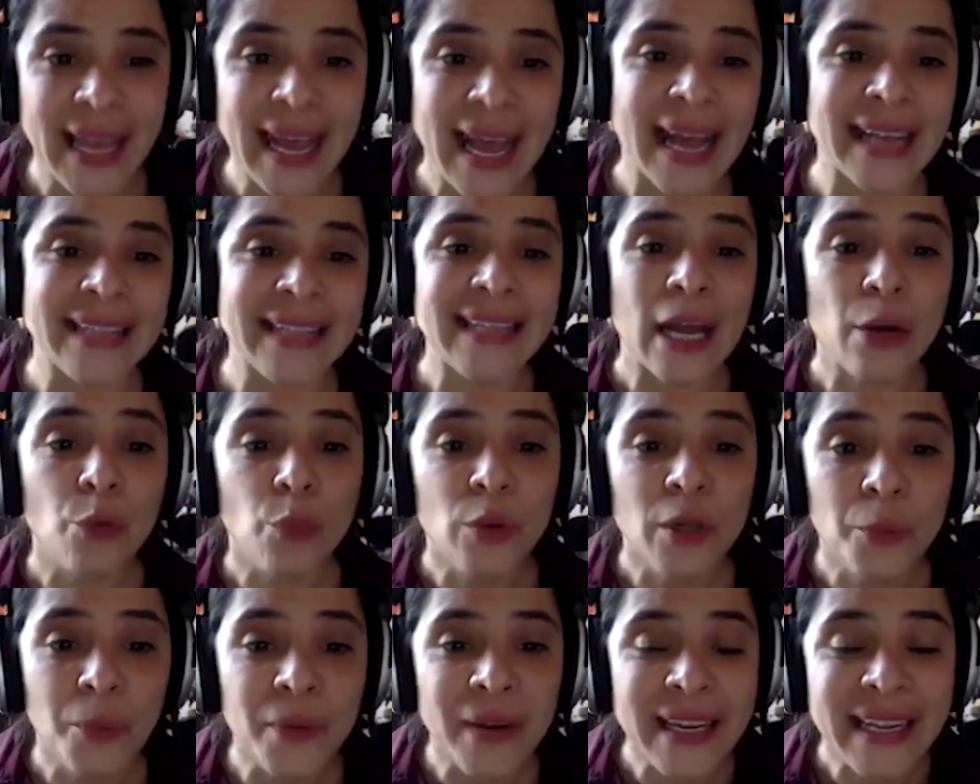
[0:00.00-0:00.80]
and that
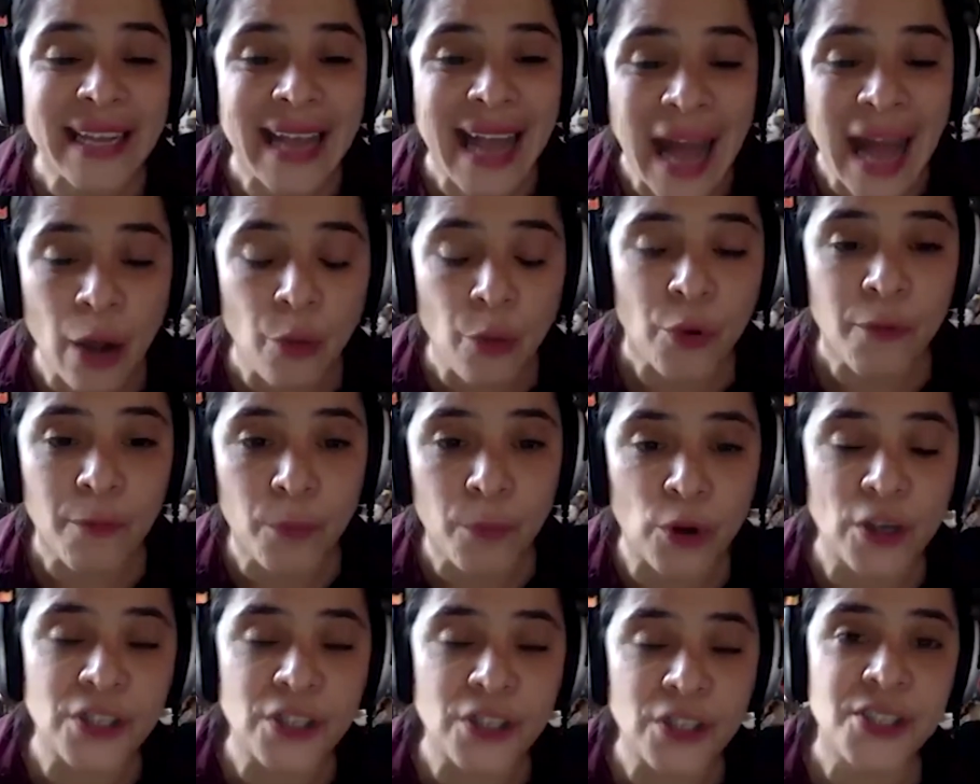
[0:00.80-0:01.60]
will bring our
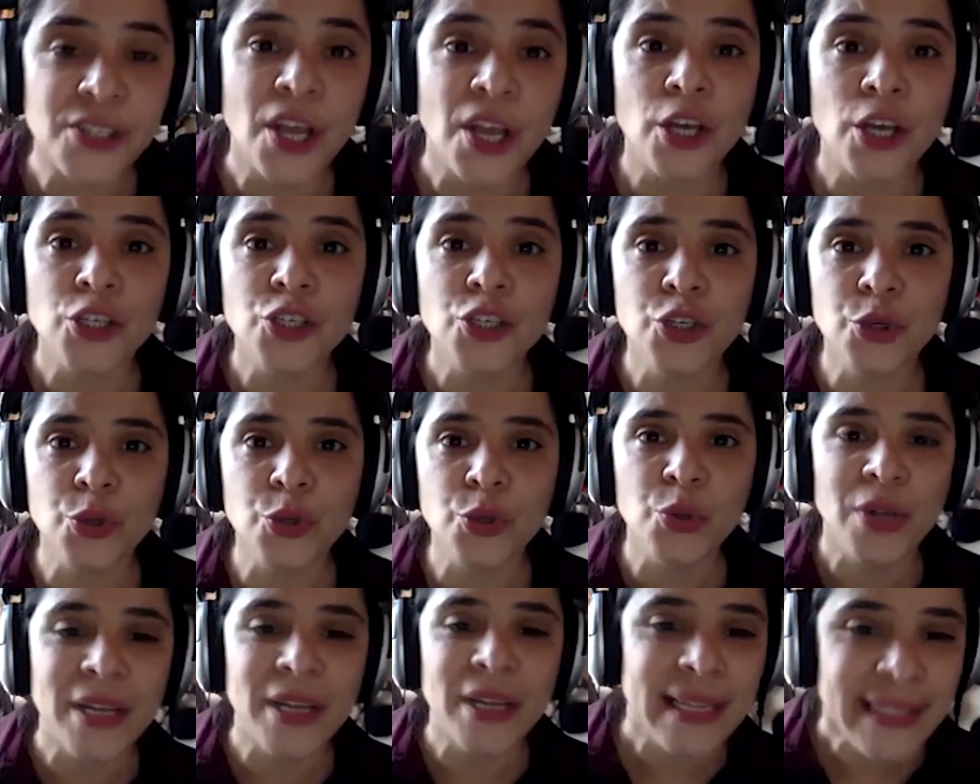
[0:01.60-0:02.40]
voice
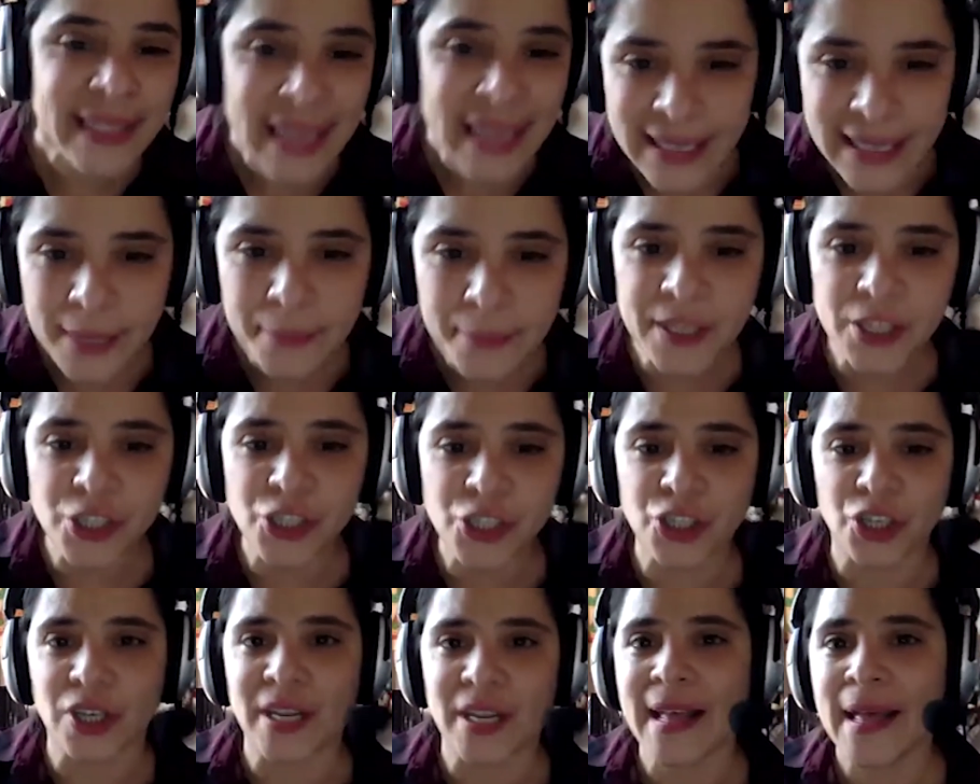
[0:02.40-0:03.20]
to
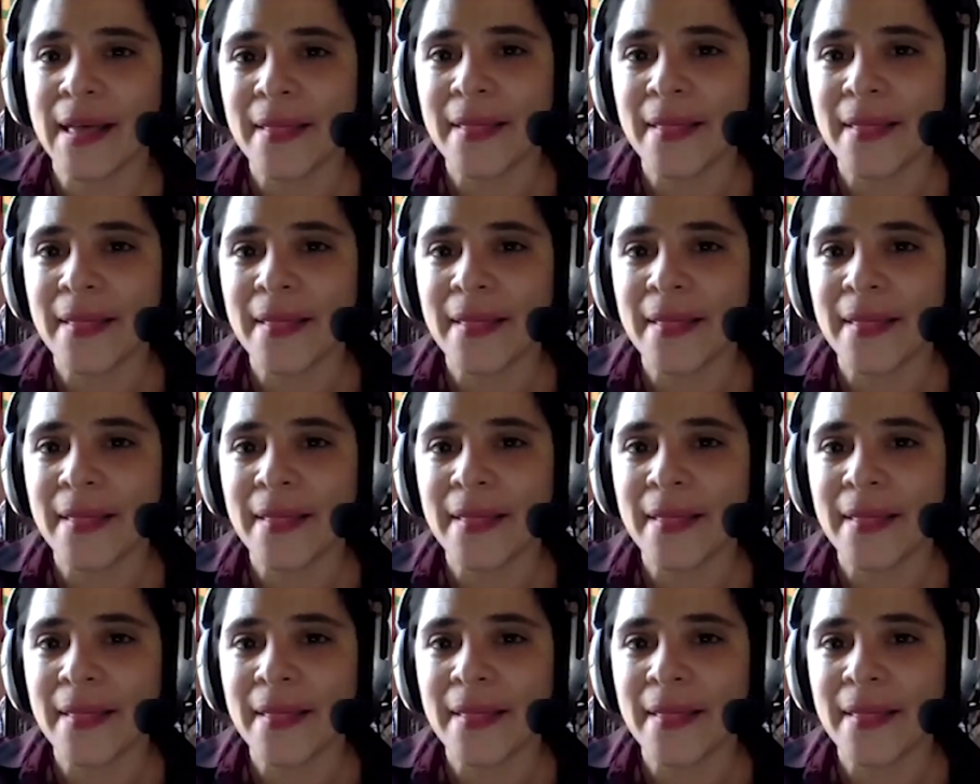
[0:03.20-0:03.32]
television,